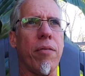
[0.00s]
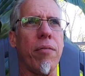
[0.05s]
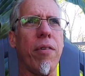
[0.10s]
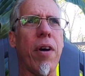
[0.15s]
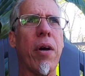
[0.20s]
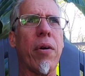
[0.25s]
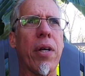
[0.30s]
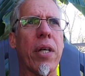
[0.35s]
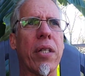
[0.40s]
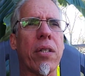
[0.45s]

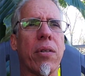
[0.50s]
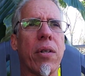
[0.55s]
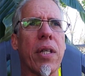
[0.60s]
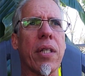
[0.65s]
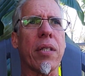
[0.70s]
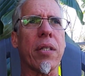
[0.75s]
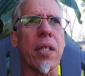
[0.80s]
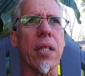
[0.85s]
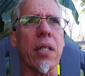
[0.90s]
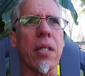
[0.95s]
very
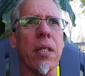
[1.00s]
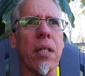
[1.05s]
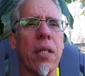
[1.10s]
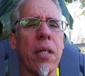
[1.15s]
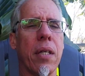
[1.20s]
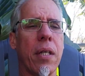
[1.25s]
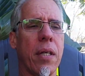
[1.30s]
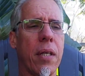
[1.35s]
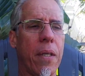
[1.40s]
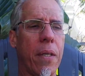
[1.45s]
interesting.
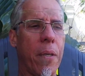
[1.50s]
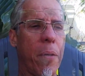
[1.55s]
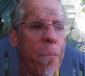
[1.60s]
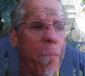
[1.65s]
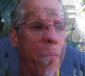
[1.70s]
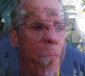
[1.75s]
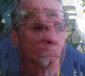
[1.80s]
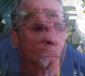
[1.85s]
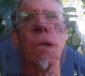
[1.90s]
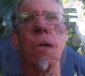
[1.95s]

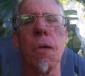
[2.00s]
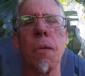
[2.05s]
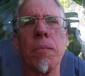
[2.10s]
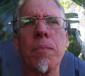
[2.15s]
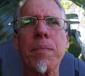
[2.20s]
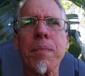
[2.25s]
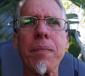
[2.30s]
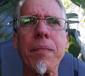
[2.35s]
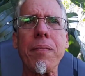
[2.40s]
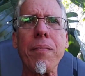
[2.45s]
So
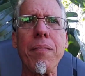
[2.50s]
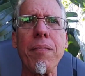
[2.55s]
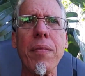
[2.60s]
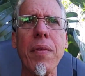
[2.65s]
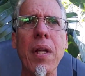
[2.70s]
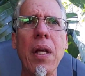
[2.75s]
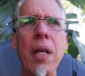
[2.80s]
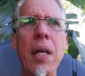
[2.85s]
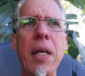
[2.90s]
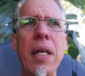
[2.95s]

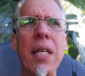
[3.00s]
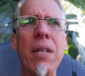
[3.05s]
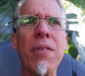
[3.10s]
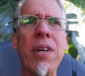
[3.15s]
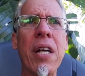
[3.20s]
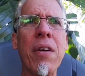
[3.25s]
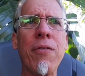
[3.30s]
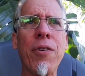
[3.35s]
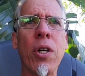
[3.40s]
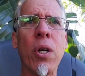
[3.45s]

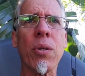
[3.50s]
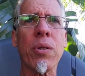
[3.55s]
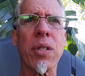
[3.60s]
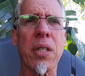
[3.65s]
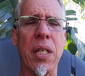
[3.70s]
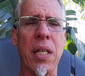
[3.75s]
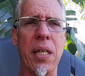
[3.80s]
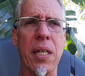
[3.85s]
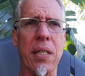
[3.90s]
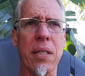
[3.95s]
even if you don't
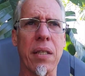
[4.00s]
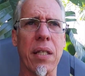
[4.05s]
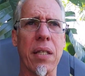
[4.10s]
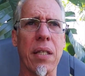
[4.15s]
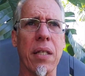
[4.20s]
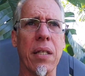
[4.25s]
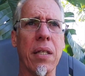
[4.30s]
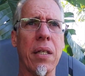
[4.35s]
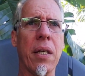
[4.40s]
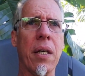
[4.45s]
see it as
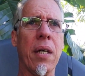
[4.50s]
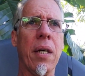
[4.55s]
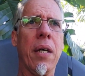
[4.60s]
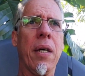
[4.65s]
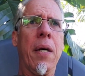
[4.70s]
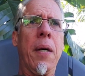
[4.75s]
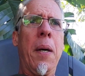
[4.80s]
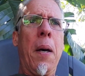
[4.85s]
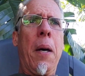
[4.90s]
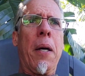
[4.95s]
a
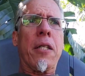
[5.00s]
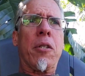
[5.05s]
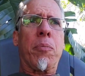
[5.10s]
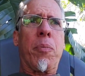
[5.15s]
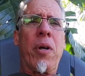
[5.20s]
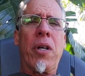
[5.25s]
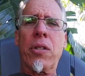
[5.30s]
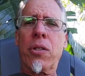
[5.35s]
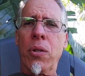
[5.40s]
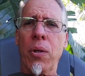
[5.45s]

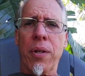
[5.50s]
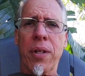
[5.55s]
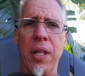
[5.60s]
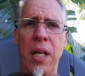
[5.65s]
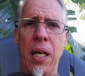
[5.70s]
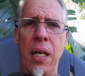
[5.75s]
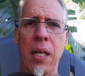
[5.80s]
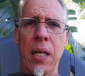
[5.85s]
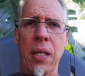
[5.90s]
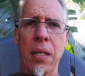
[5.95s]
spiritual
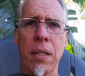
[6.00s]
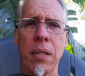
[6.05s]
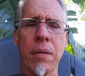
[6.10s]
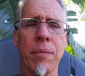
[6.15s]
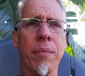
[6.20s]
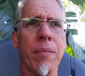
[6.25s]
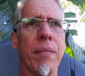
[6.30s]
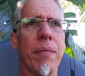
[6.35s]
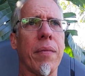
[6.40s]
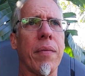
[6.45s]
thing,
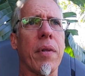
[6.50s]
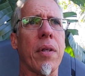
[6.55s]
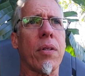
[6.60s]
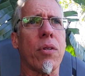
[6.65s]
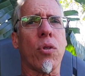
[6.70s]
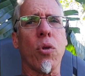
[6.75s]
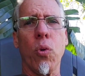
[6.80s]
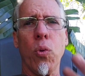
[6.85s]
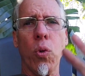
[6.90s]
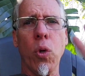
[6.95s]

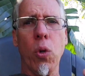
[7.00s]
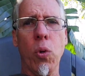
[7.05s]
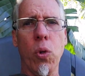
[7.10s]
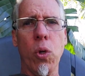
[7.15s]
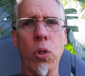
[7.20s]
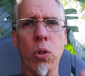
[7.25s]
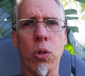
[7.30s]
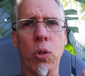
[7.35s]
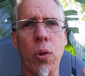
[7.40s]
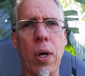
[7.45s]
it's too woo
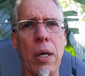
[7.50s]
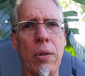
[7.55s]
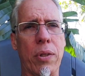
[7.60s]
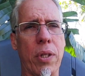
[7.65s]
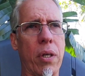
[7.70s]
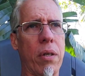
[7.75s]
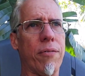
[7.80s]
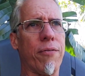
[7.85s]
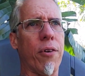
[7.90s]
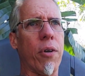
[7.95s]
woo, too out
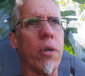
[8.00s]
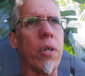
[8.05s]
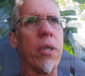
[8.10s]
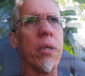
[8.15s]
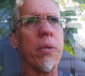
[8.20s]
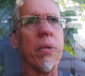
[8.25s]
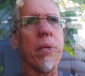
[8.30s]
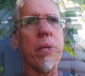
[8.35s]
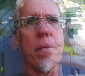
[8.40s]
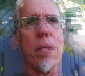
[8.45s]
there for
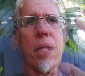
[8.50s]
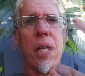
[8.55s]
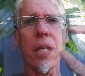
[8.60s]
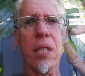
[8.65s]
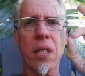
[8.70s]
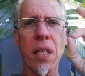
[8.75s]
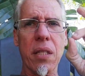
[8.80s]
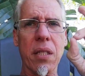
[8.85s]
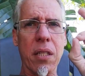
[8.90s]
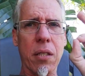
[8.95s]
you.
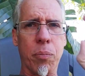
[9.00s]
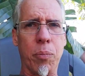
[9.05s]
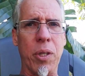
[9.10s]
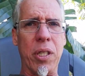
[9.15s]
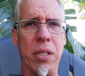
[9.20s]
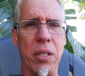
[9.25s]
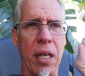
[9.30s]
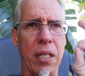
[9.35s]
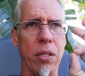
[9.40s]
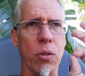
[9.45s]
This is
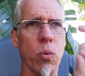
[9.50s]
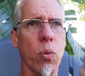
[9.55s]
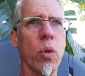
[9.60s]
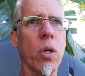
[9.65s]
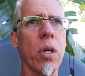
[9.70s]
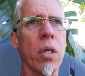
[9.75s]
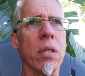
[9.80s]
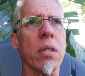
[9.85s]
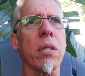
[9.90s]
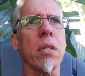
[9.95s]
precise
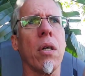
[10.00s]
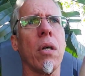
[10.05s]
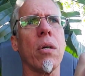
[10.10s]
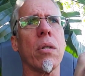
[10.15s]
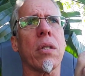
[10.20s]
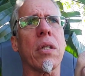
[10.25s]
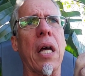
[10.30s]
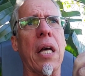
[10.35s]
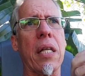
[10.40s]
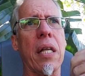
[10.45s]
work.
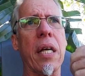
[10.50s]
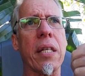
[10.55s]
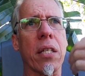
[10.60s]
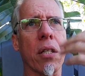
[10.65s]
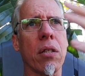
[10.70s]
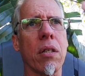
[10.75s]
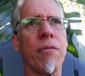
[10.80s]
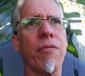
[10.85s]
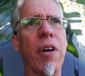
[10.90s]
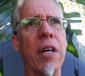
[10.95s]
So
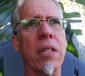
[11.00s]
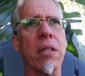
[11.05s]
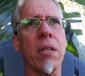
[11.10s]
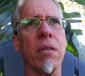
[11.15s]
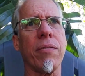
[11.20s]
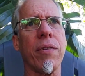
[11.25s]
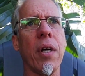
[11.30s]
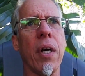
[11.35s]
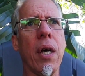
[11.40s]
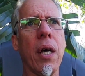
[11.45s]
psychological effects
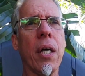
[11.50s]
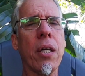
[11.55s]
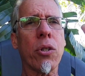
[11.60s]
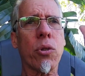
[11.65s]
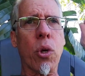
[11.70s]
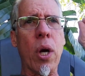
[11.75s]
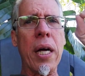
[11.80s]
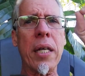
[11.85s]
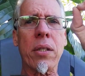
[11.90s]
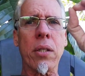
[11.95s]
of
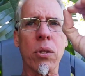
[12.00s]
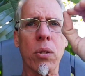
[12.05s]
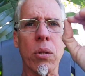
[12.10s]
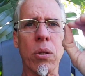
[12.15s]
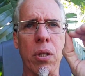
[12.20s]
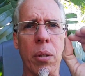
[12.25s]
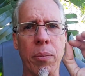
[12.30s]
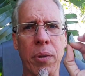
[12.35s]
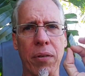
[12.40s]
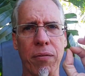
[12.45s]
trying to
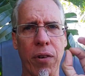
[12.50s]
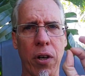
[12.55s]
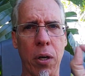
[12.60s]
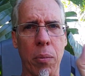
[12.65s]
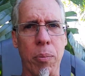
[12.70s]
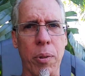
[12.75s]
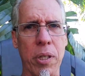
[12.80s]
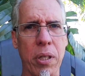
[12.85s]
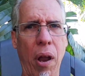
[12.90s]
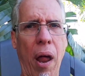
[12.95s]
do something
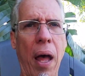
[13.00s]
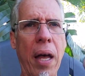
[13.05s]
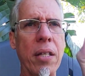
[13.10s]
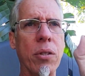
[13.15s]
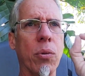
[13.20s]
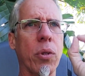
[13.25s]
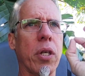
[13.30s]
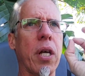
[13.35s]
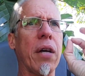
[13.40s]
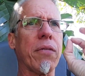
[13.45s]
very
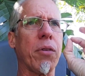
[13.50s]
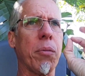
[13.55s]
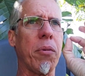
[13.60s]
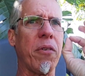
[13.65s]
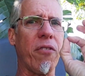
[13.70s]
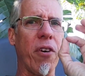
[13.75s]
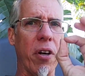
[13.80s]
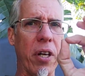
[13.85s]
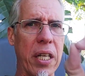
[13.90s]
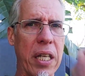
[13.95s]
precise, where you have to
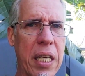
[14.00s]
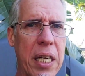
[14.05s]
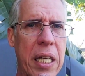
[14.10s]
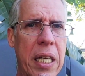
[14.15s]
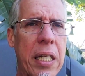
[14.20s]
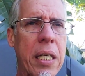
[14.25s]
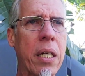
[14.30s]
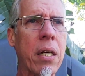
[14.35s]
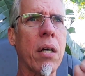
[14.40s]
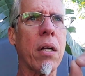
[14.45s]
be very
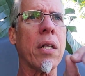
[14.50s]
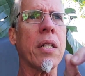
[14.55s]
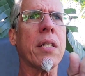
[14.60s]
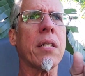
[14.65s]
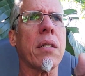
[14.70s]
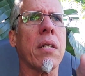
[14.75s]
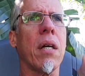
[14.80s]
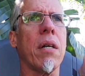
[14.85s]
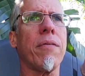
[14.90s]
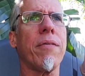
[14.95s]
clean and all
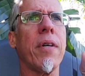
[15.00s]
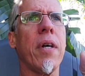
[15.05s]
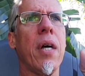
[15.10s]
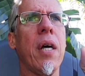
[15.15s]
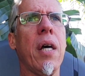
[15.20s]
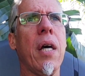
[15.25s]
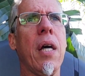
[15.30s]
this stuff,